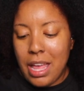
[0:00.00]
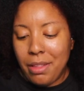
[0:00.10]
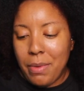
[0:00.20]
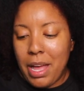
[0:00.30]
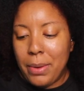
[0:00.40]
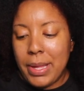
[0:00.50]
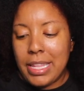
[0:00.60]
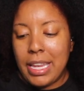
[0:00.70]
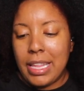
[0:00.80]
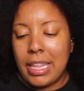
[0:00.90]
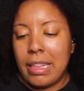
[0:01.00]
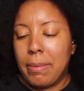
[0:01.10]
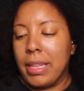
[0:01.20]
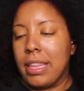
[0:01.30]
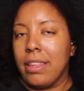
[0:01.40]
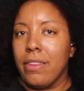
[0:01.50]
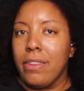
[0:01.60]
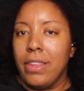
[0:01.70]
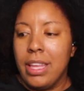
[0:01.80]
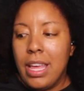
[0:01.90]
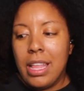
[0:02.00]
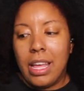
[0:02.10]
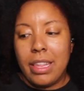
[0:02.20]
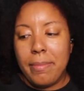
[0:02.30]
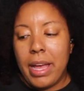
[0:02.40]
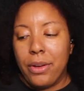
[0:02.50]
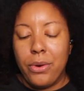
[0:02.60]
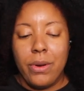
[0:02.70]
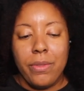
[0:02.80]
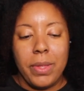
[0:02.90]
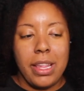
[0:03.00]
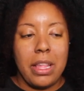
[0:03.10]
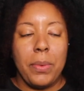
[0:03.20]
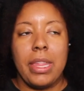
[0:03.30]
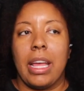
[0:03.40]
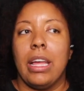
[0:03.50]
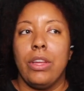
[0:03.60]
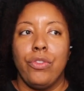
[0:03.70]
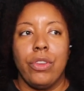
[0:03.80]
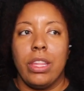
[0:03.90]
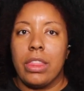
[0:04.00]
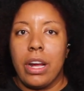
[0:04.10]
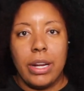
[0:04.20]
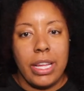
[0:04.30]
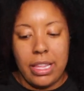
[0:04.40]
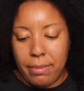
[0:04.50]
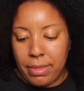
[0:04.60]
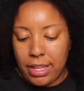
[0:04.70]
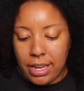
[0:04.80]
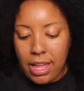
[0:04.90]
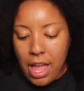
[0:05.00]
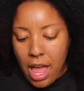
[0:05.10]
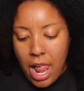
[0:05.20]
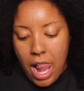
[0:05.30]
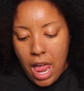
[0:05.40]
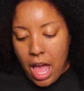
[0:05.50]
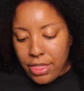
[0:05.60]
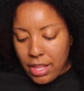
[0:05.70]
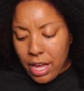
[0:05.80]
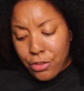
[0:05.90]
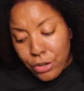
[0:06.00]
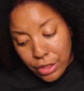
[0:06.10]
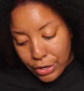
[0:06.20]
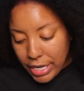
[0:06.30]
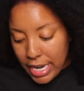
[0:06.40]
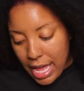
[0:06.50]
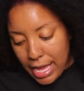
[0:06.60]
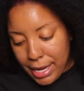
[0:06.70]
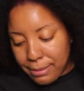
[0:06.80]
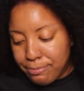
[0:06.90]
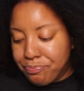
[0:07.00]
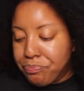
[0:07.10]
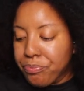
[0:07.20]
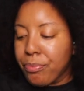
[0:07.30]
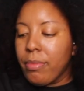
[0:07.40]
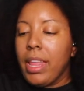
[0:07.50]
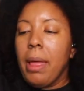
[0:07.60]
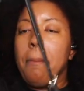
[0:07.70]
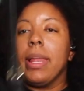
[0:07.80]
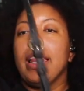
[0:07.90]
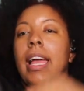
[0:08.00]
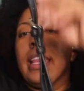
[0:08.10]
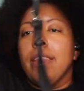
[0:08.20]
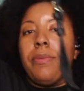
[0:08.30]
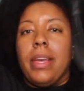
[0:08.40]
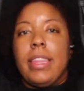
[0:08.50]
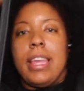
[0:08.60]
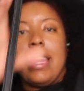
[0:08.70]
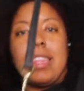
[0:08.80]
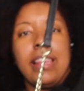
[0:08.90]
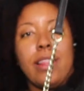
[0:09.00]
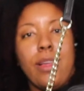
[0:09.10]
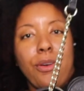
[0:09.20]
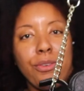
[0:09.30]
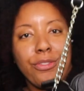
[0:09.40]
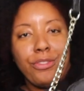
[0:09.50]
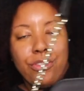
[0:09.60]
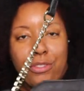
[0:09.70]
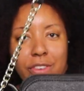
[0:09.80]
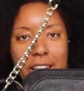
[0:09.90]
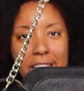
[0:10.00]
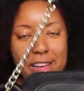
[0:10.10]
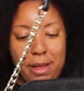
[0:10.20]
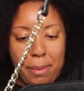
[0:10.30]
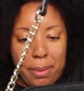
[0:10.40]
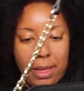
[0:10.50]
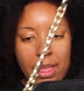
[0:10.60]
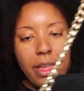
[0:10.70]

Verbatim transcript: That's why it wasn't as expensive. Because the Michael Kors one I saw was like 130 something. 139 But I like this one because it has the long strap.